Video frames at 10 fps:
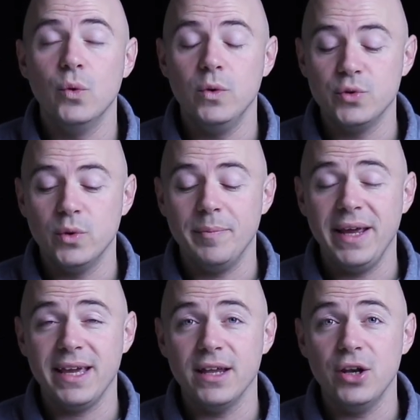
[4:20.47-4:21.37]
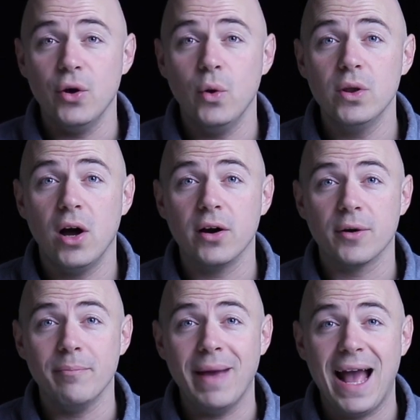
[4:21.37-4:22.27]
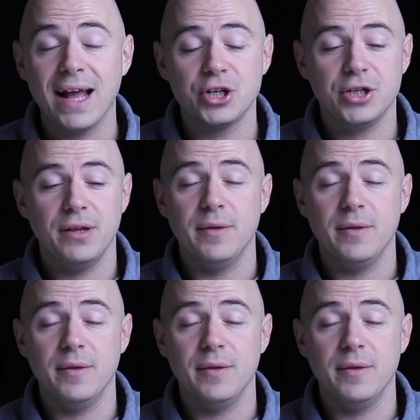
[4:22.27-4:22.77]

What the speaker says: which would make it no longer match